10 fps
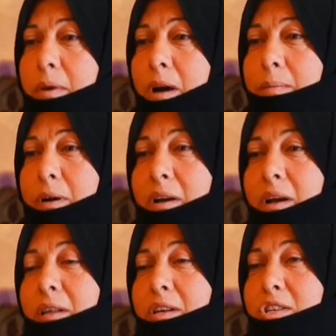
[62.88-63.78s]
The
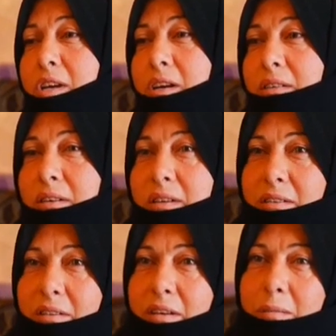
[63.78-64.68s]
Russian efforts to
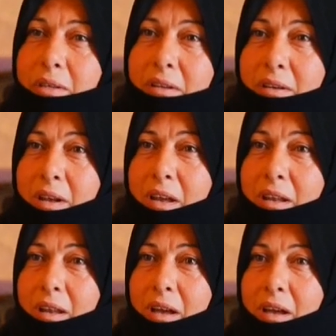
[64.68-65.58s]
close the crossing is
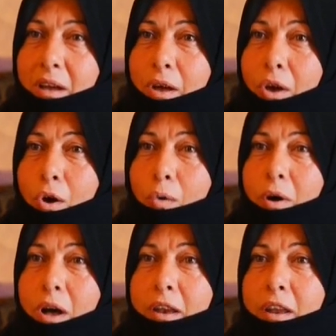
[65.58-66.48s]
very, very harmful
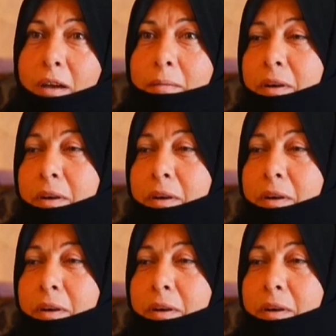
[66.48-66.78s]
for us.